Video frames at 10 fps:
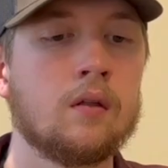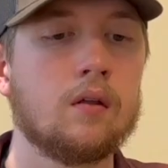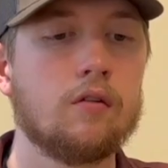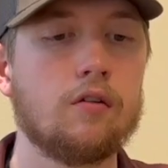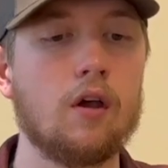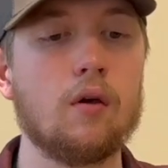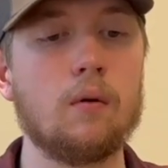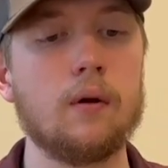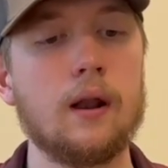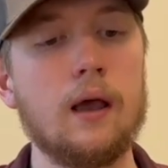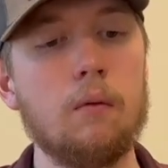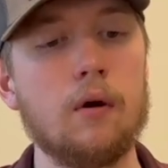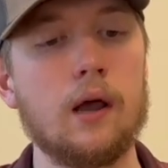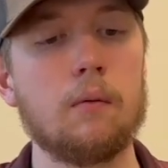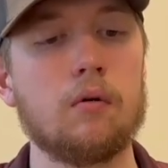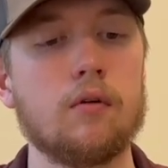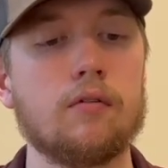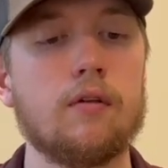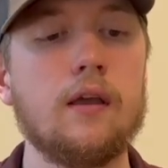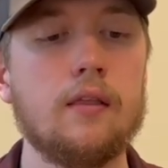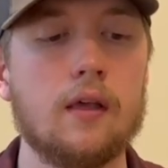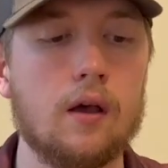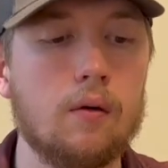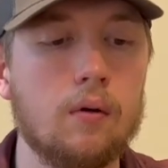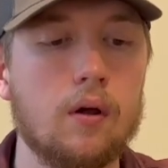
So now we're able to see, though,